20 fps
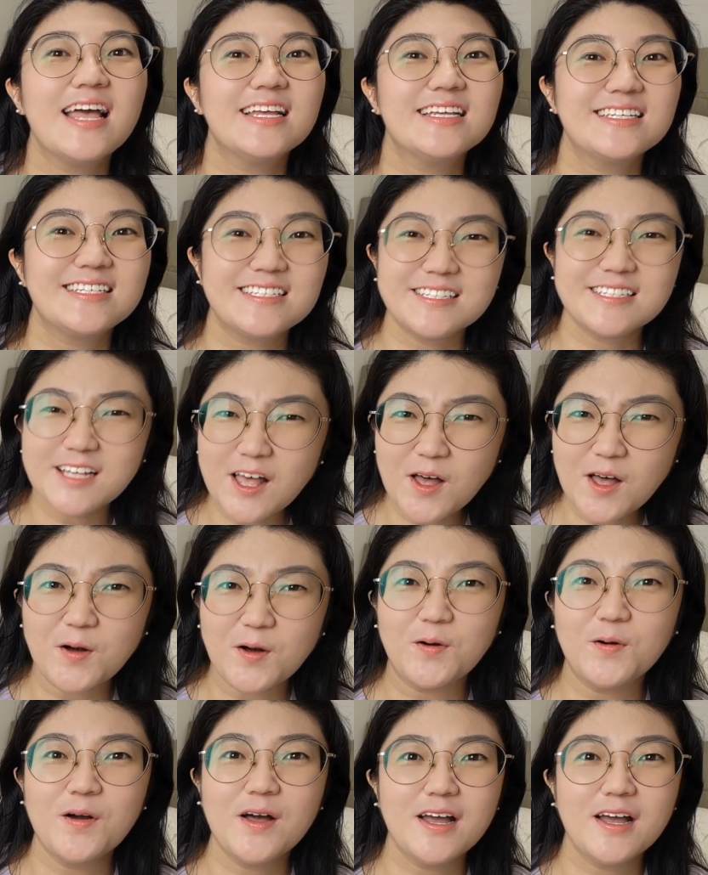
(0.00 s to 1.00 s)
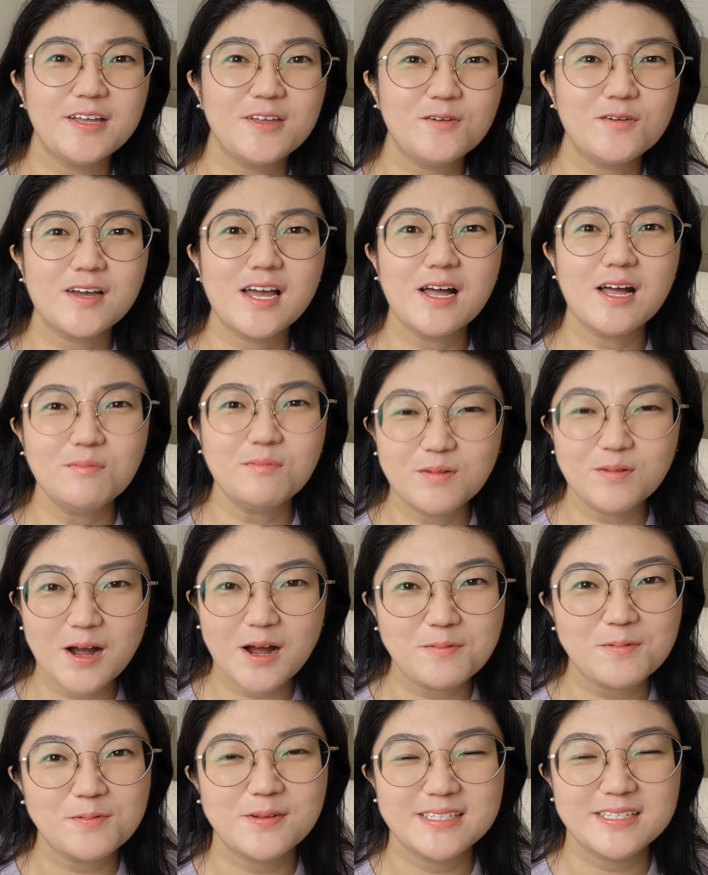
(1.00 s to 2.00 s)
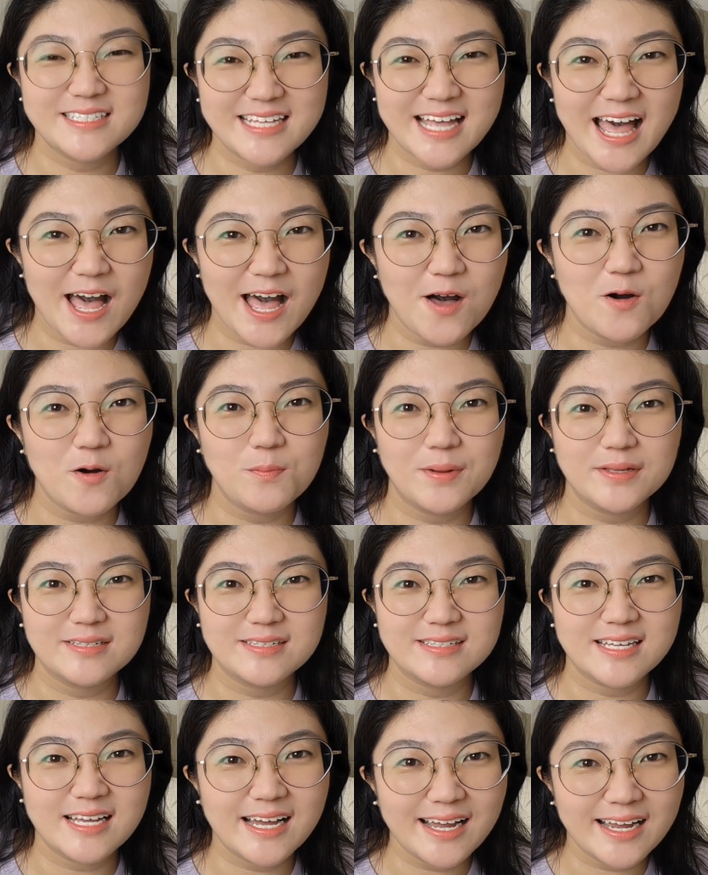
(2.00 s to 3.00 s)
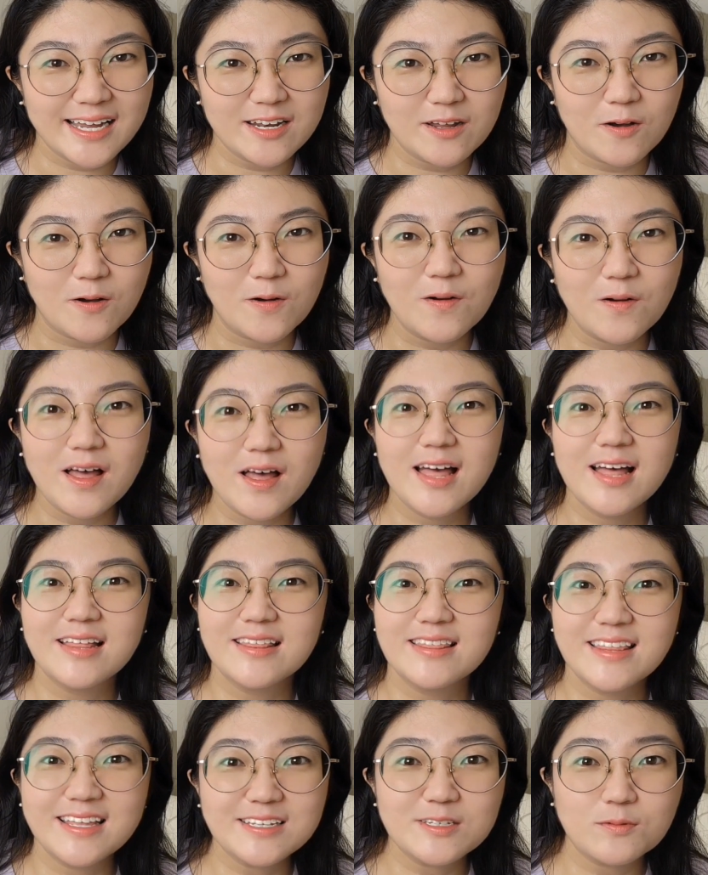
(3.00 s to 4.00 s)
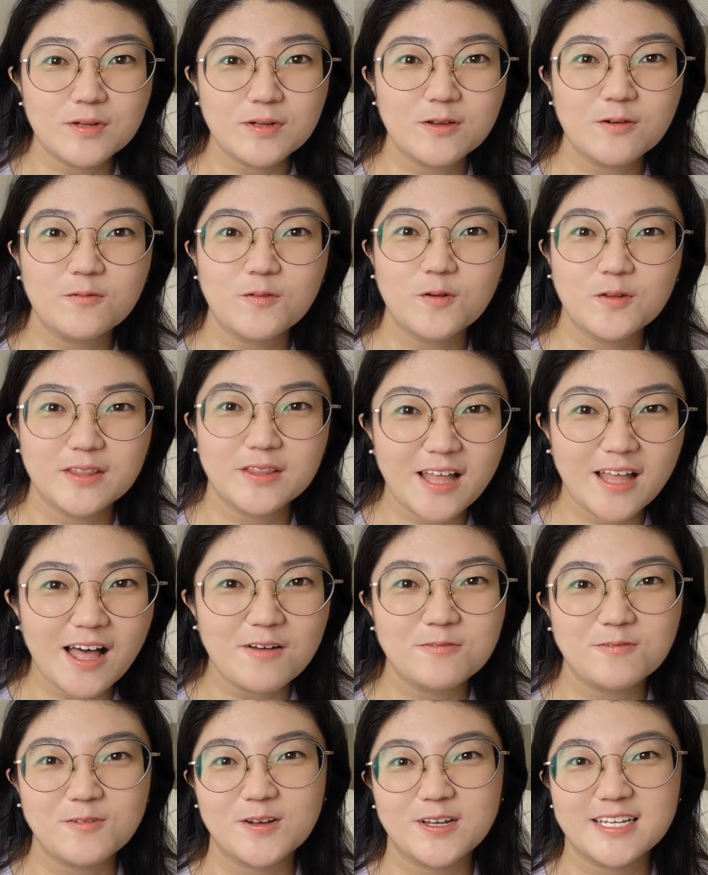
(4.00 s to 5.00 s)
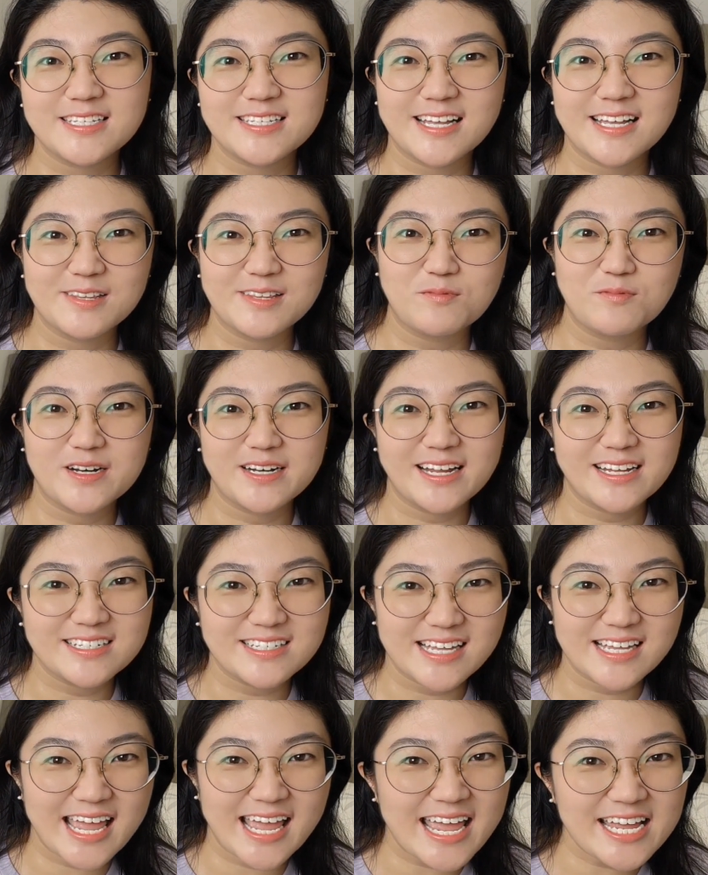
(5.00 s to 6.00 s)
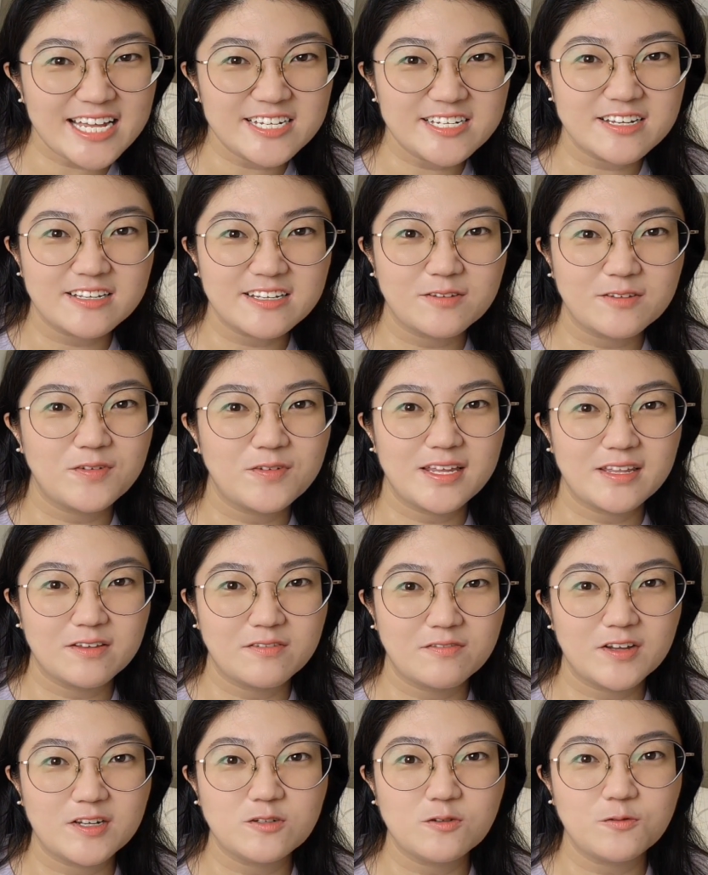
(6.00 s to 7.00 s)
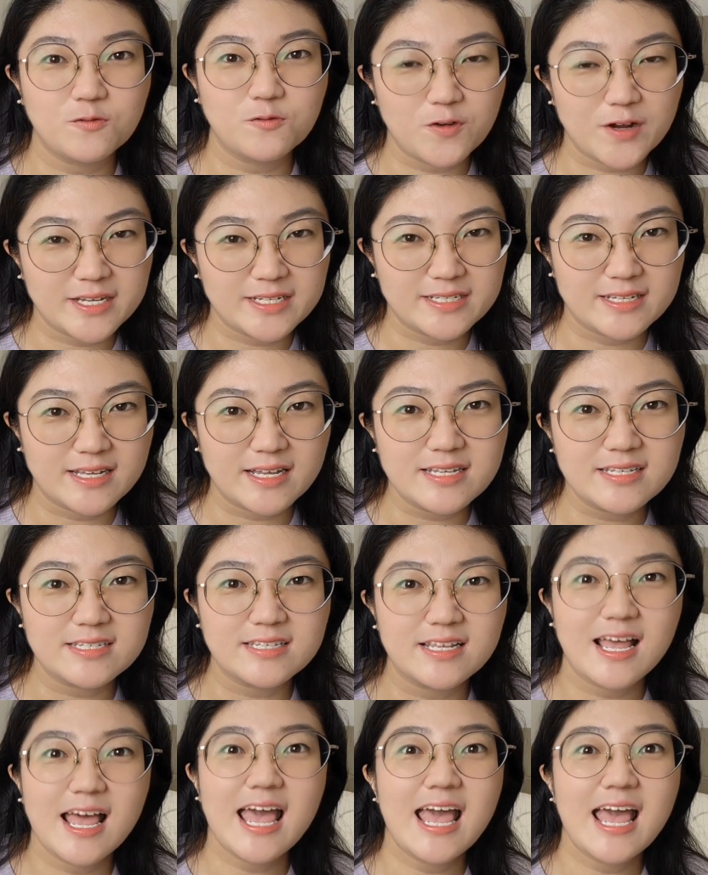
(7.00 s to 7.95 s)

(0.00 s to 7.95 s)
So, you can probably tell by the title, this video will not focus on the pronunciation of individual phrases.